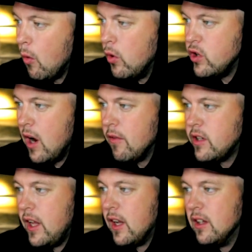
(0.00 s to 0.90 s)
Would you ever
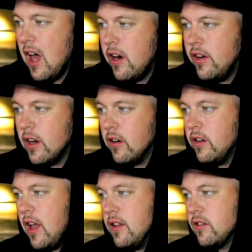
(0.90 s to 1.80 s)
take a lie detector
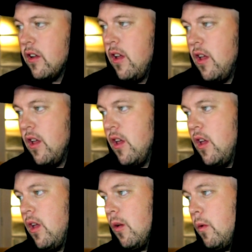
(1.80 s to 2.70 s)
test
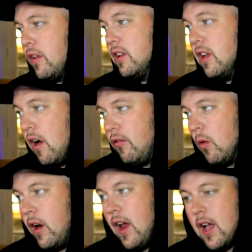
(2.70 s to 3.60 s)
with a loved
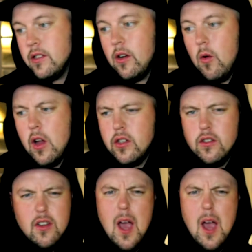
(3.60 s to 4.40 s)
one asking questions?